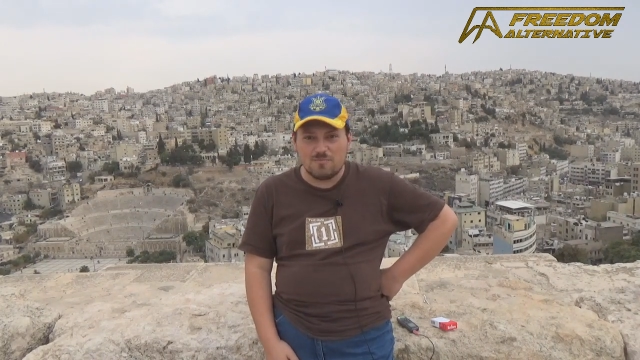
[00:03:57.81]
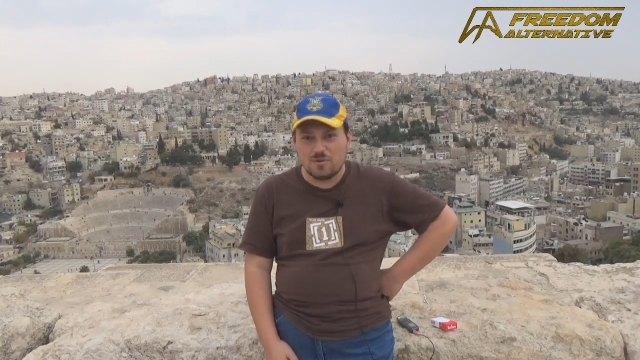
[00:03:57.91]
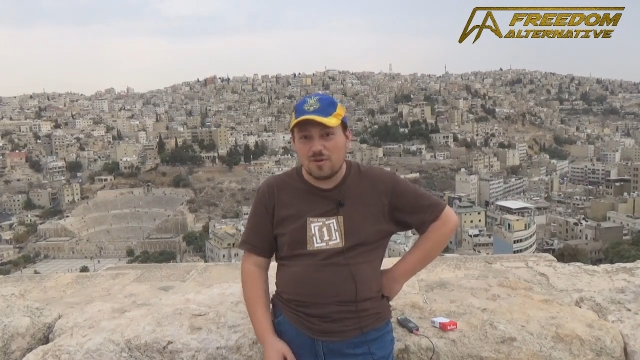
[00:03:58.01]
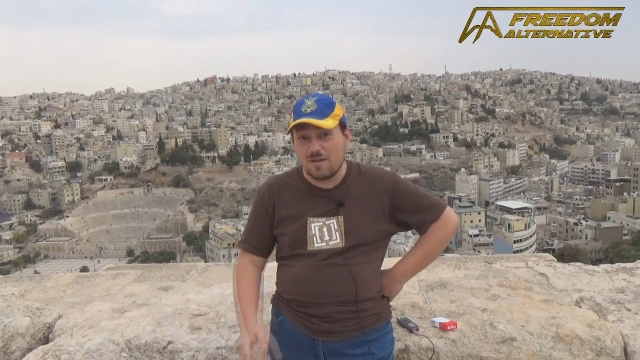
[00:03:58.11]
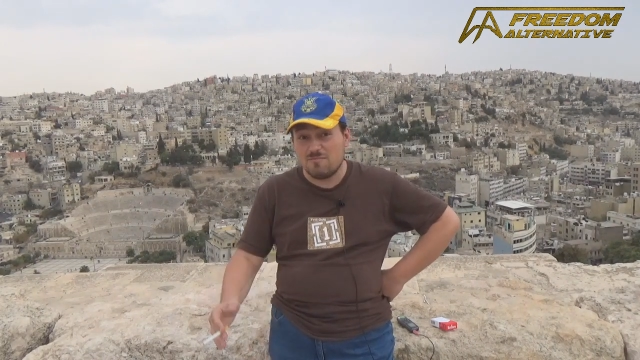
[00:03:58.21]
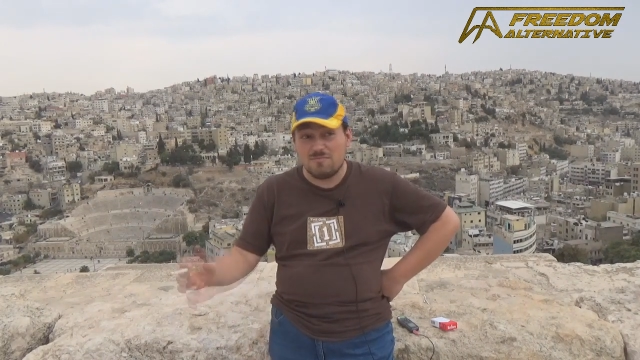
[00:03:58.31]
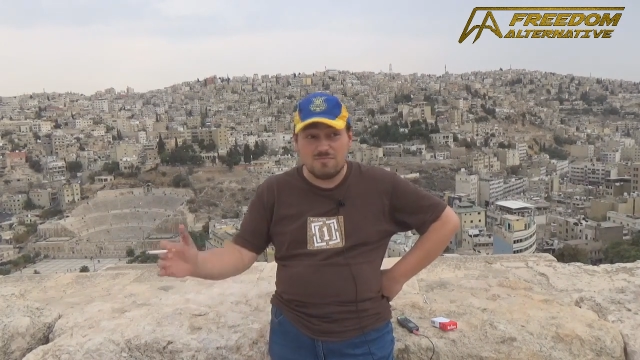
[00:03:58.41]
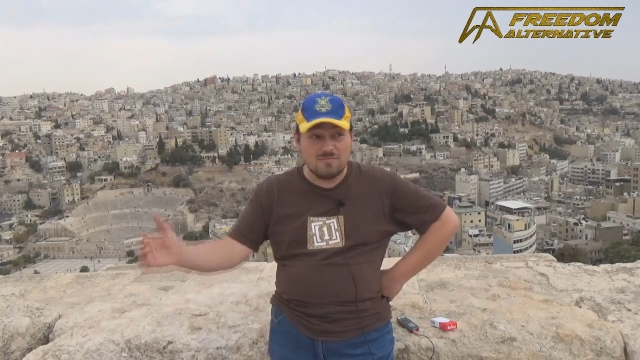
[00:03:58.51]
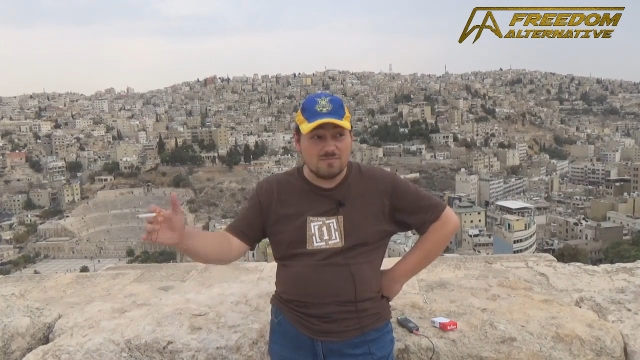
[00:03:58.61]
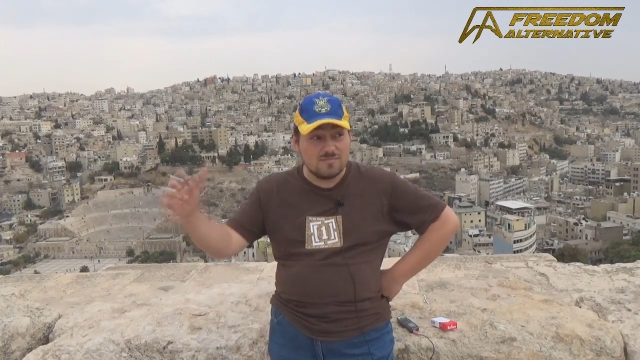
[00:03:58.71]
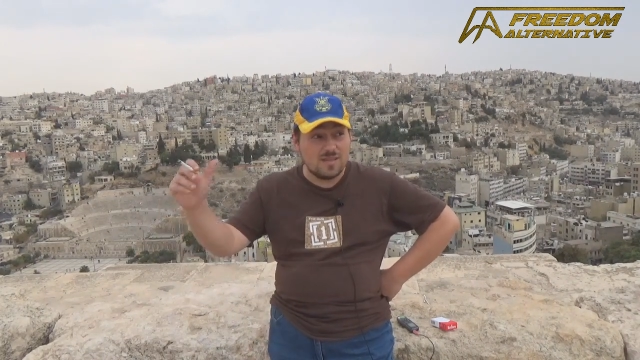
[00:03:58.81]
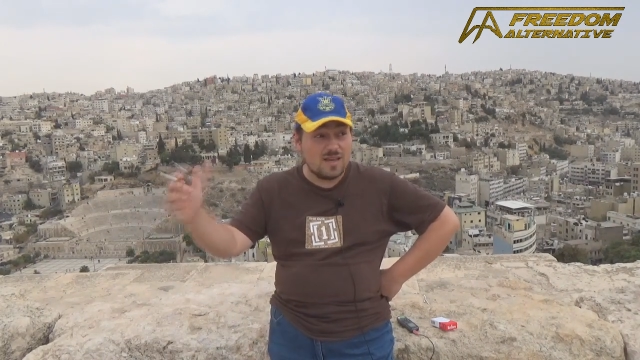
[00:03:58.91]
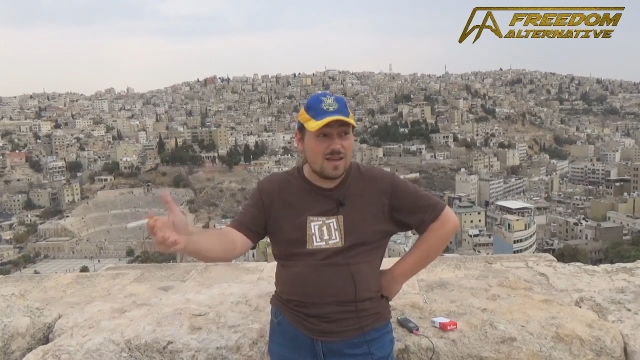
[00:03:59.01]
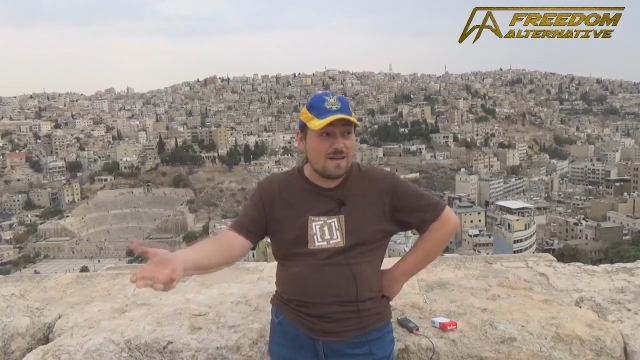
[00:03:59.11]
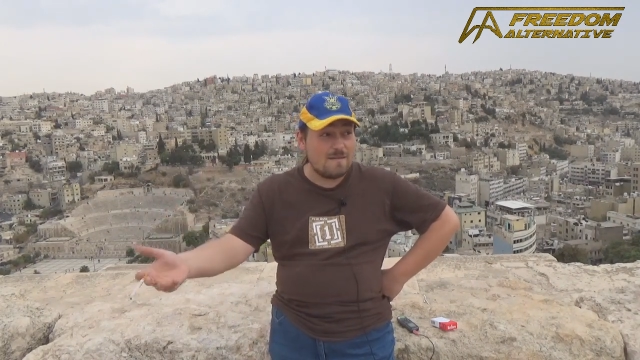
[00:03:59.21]
you know, I
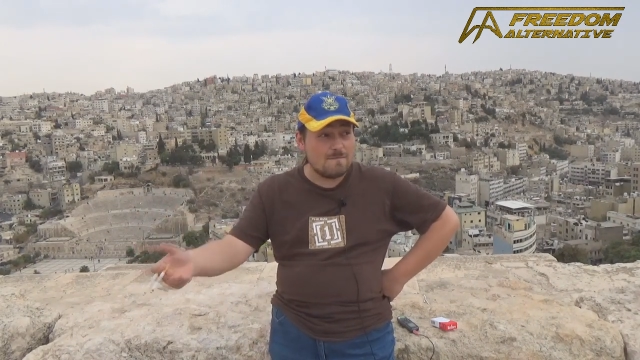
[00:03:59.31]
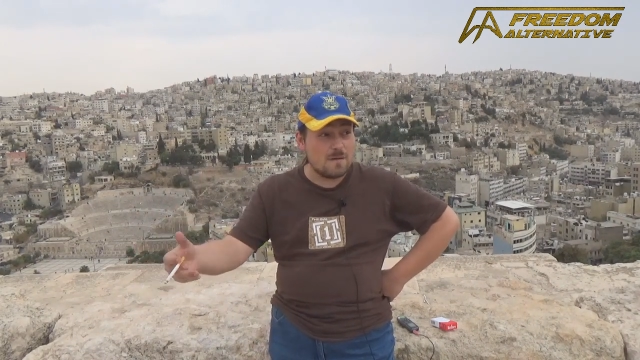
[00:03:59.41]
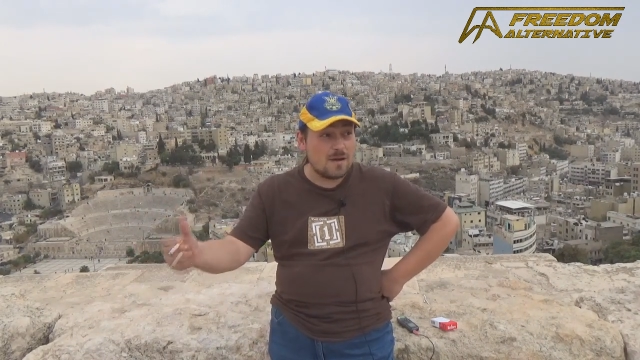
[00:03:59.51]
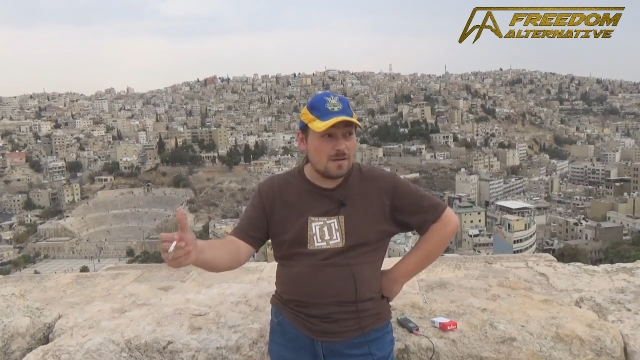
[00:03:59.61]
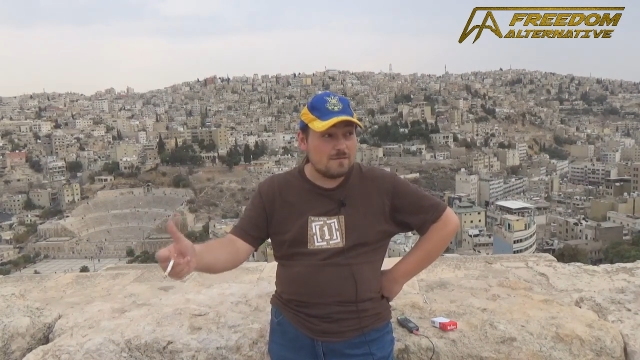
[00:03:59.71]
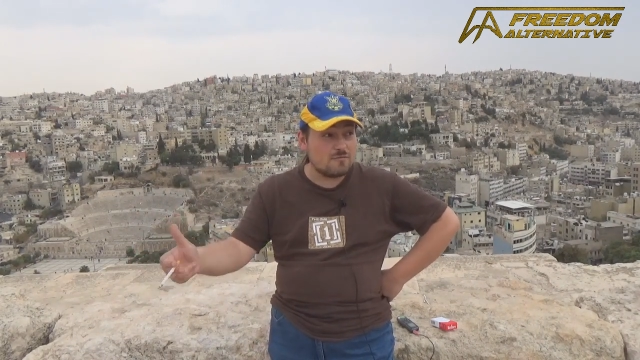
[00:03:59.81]
I've, uh, i